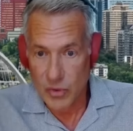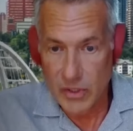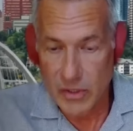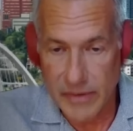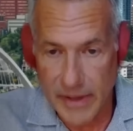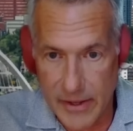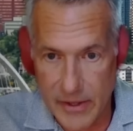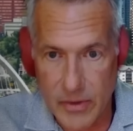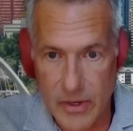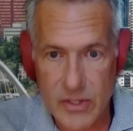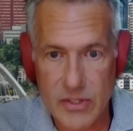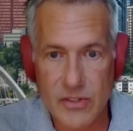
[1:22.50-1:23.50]
real
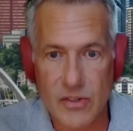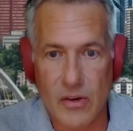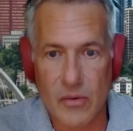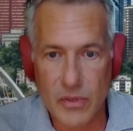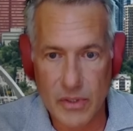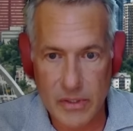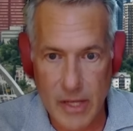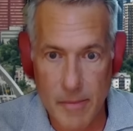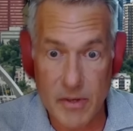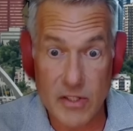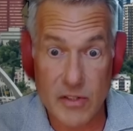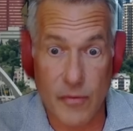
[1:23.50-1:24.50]
valuations on real
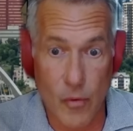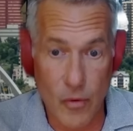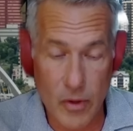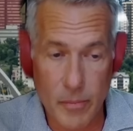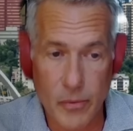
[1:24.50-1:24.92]
companies for the